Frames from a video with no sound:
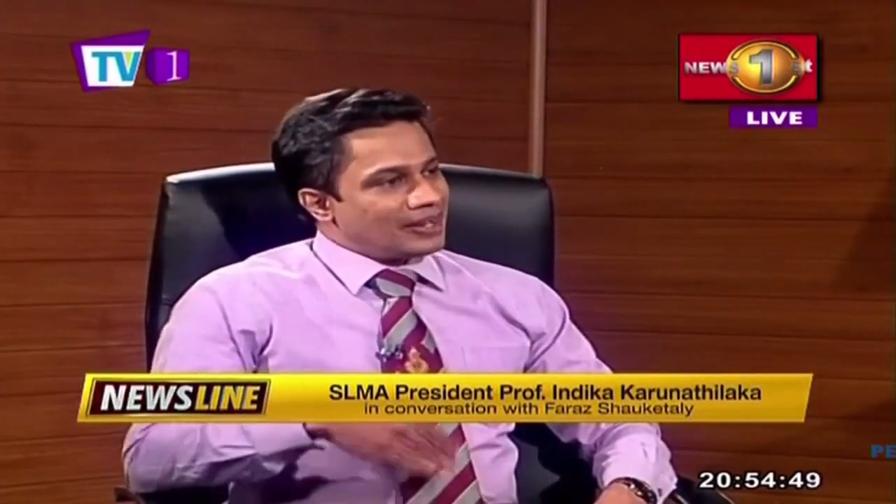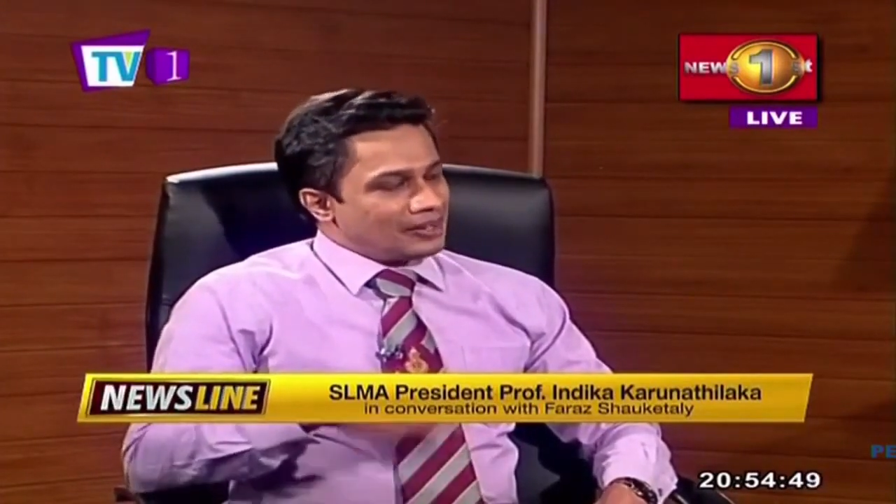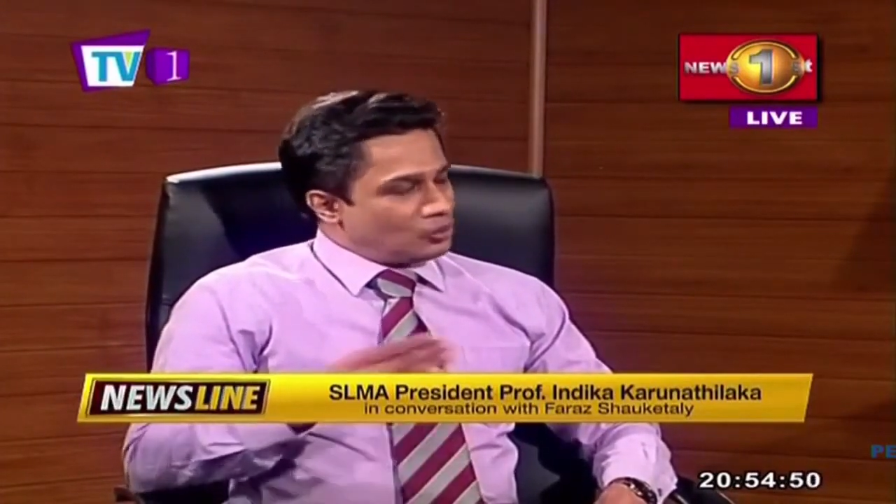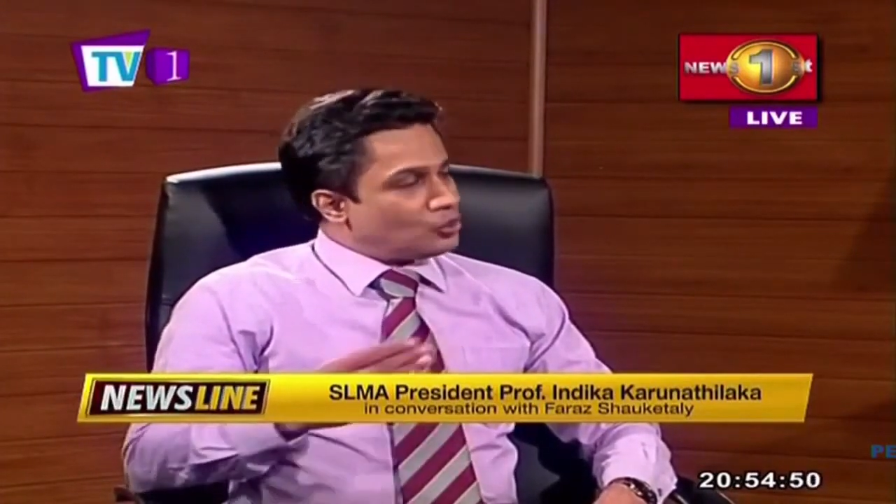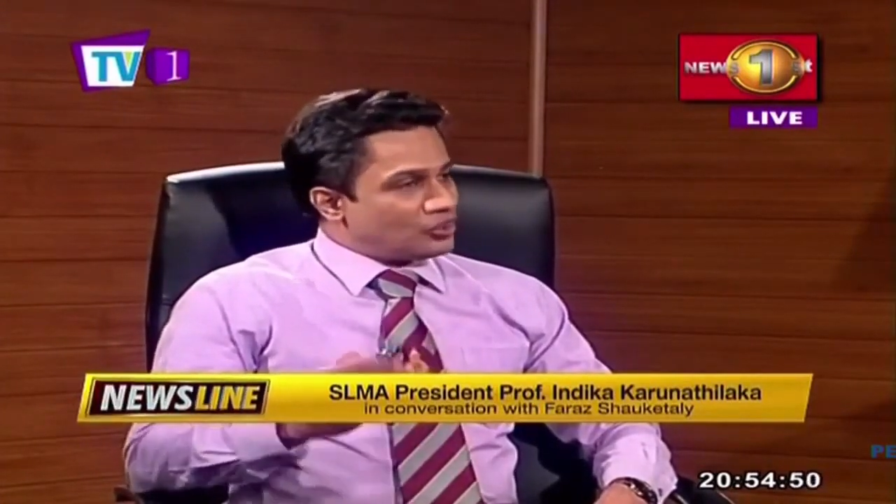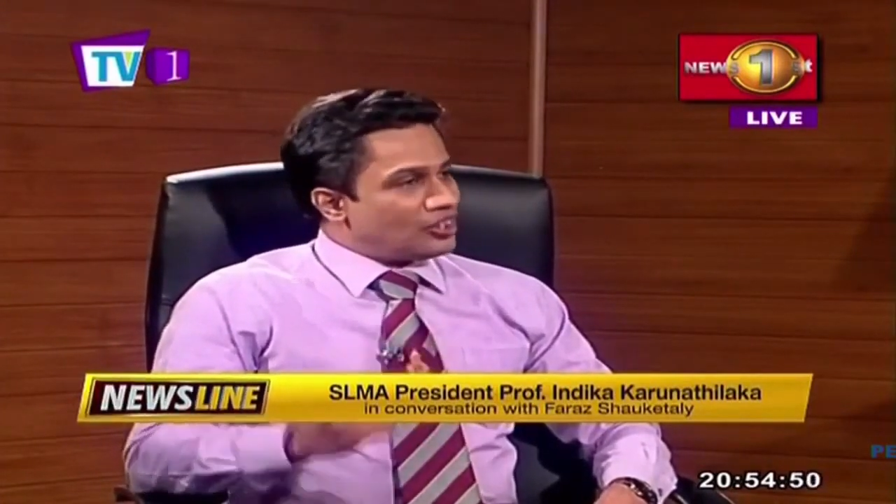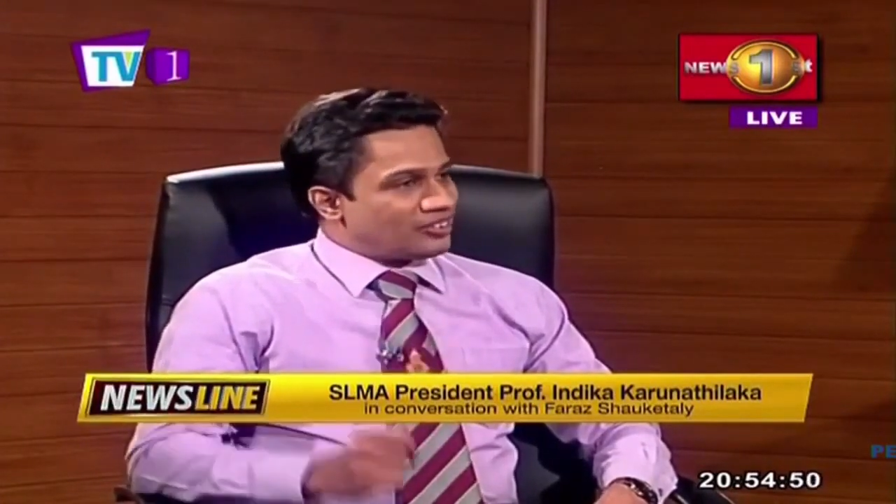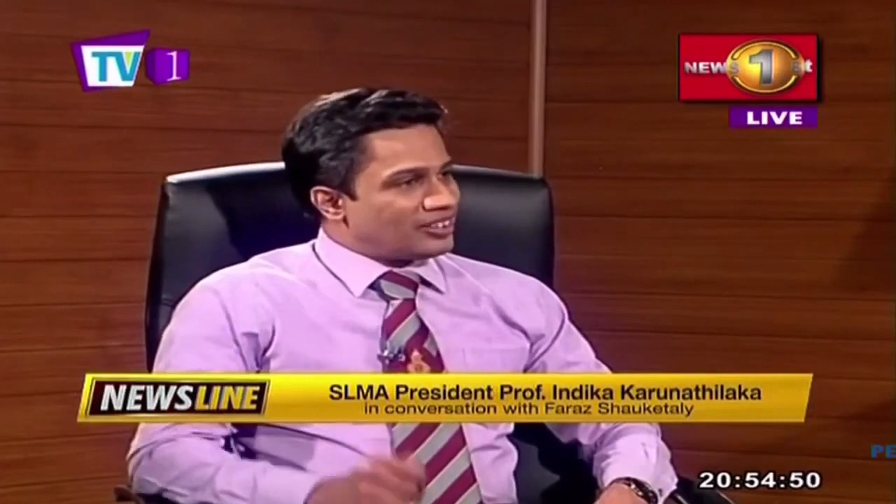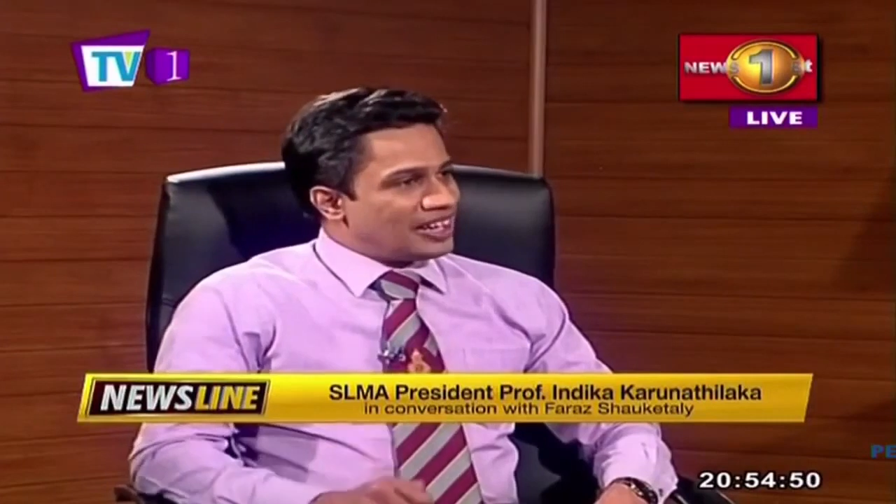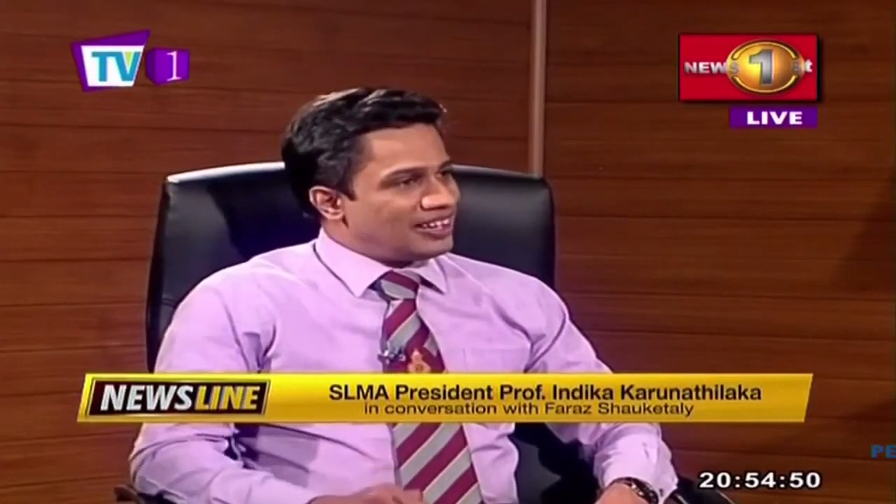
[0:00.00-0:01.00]

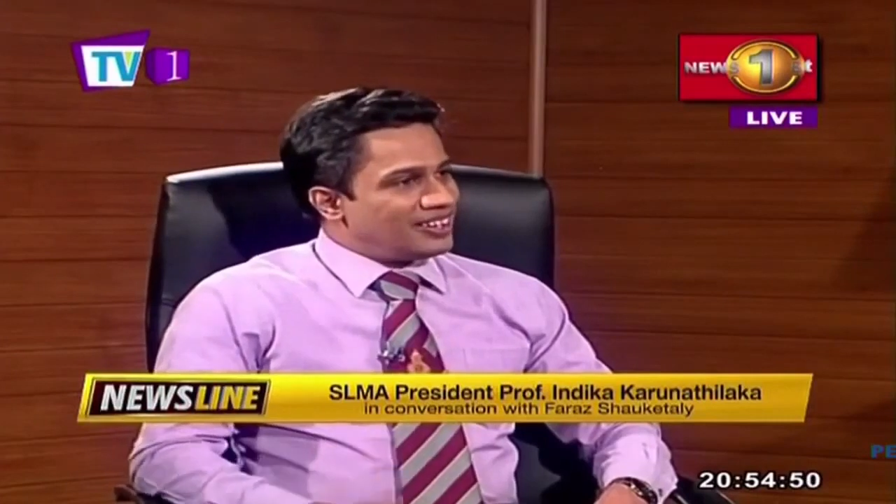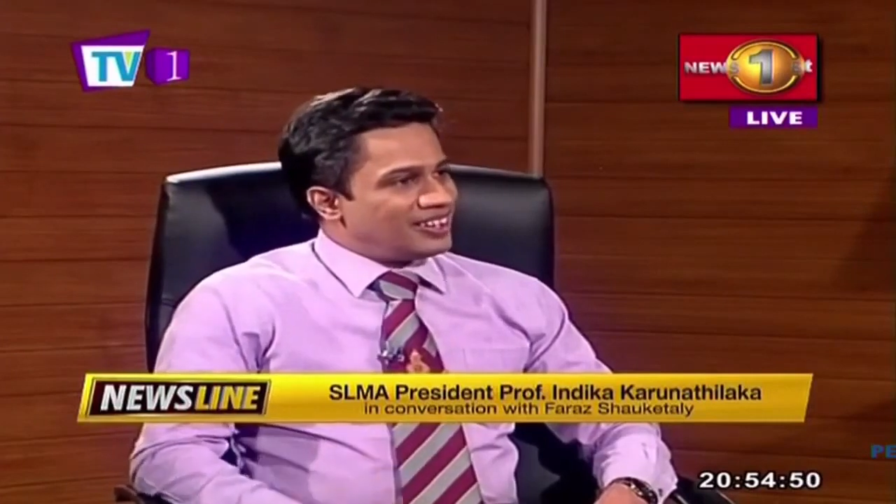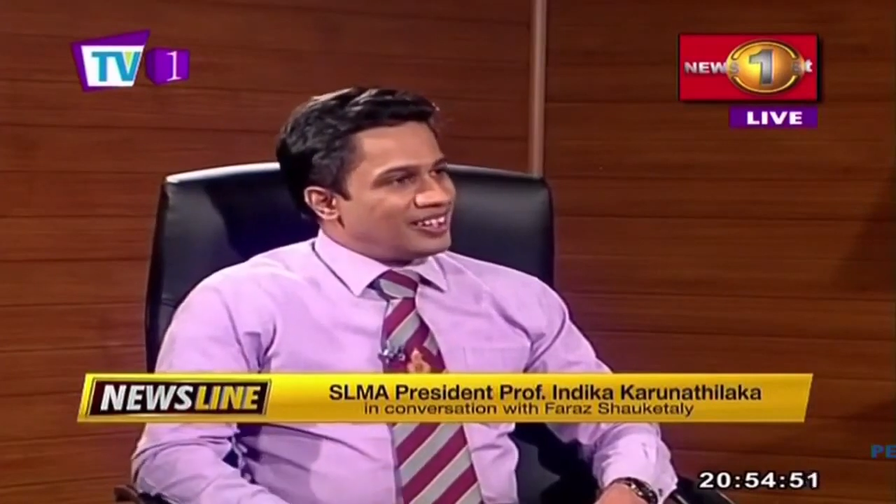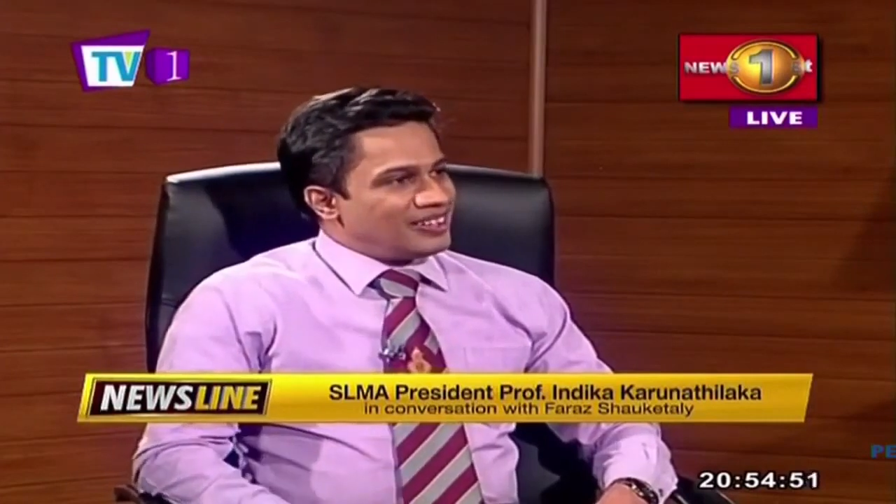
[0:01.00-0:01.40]
resources can